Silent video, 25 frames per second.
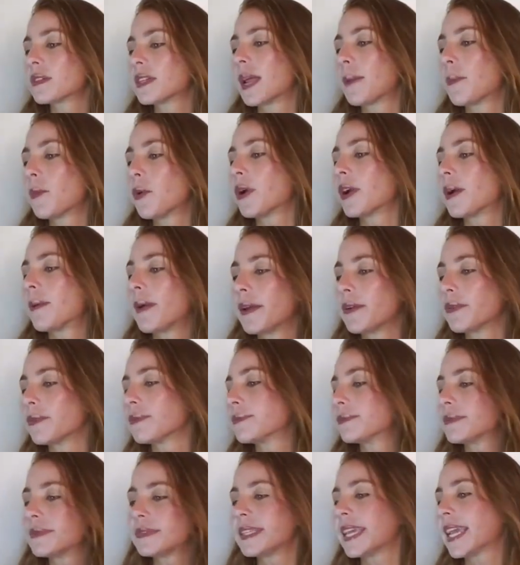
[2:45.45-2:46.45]
And I'm going on my
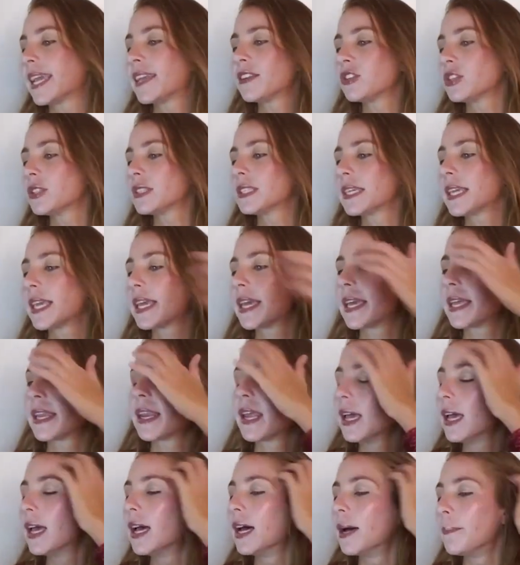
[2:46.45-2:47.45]
tangents again.